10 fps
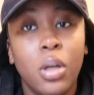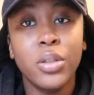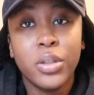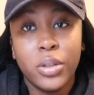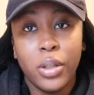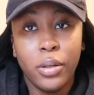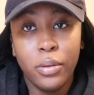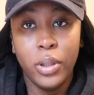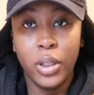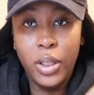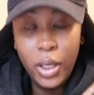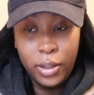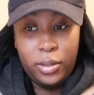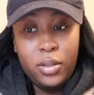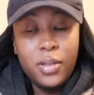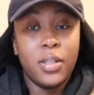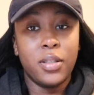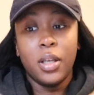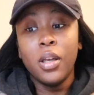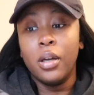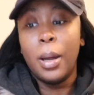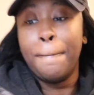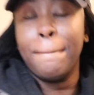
So yeah, this is it.